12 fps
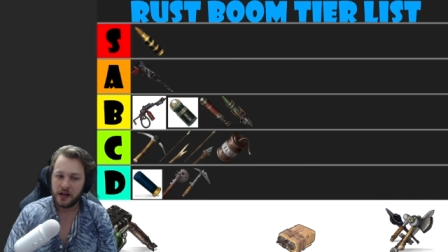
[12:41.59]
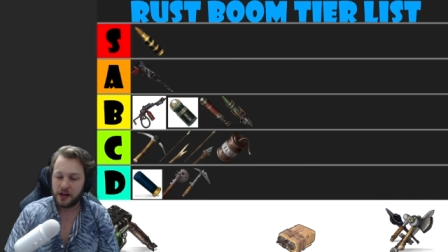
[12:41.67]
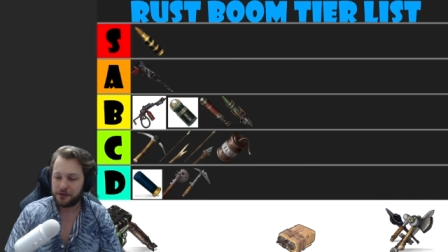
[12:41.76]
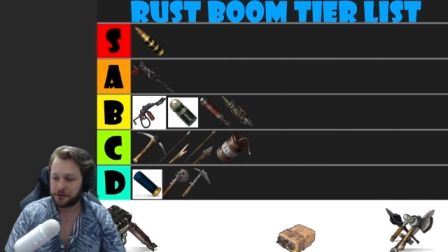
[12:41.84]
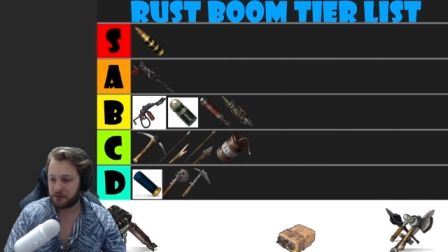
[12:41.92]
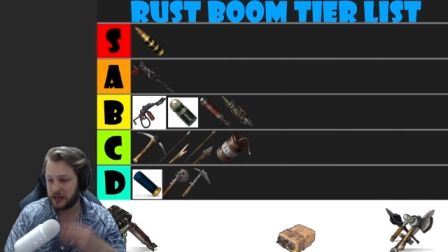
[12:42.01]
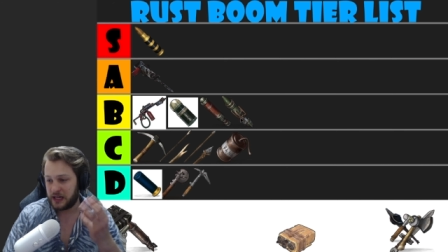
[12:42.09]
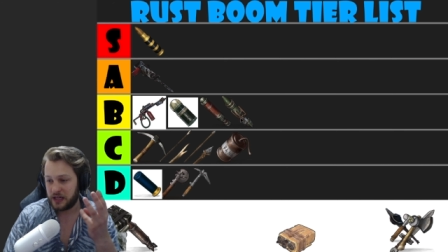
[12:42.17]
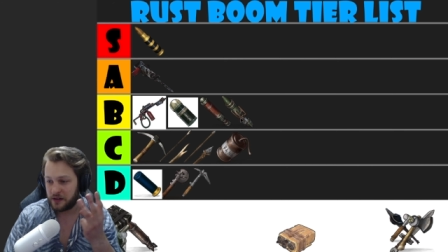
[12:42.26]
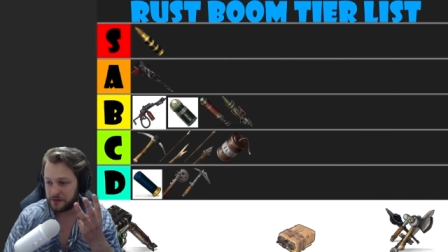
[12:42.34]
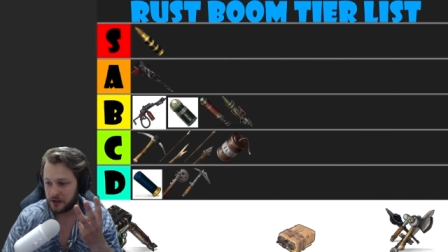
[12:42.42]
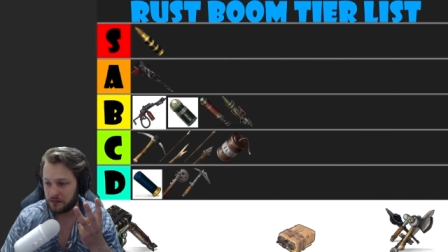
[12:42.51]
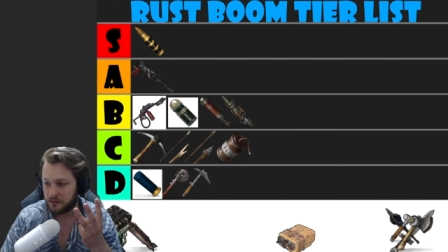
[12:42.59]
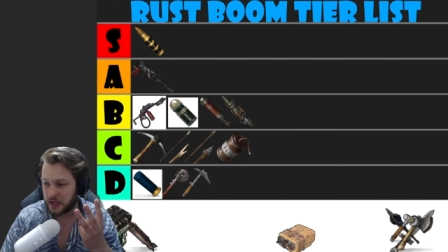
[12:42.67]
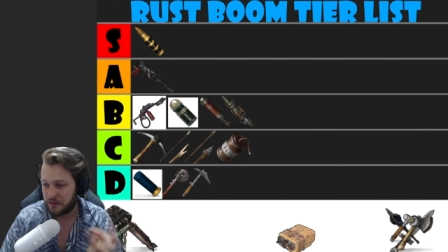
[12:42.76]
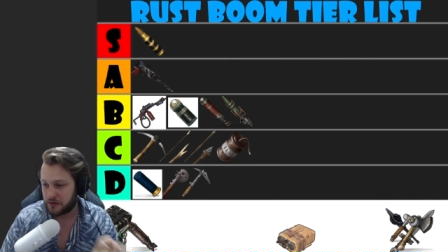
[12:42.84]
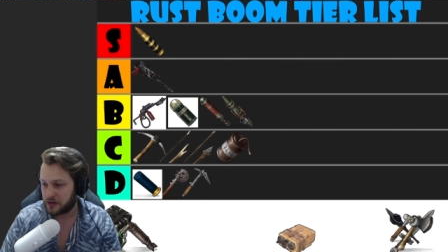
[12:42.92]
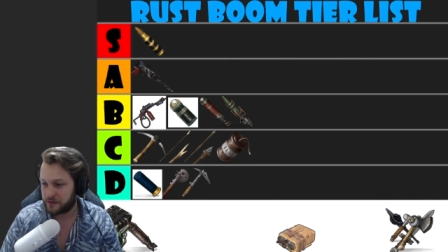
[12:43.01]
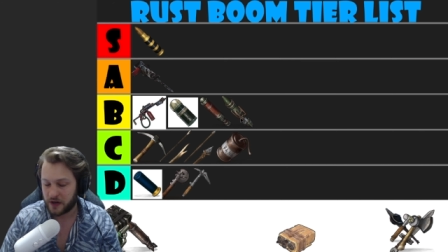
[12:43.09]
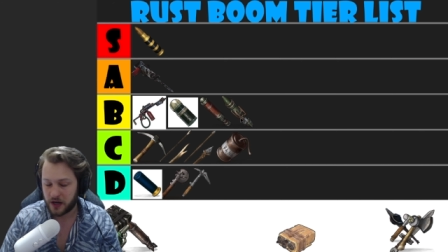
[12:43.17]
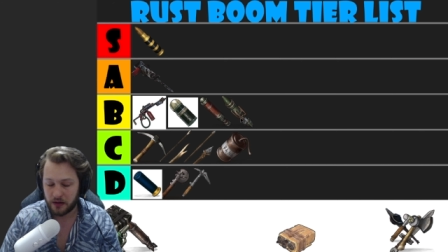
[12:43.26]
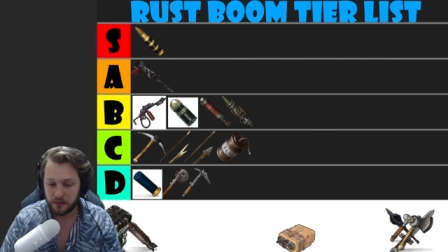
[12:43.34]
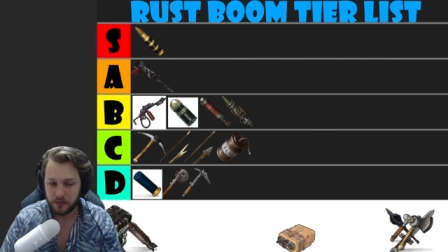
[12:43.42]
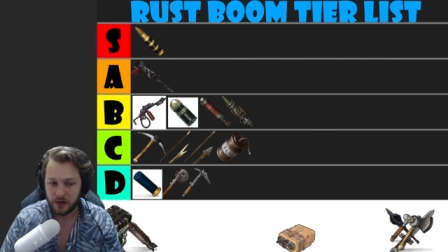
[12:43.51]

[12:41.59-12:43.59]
3 of them, get rid of an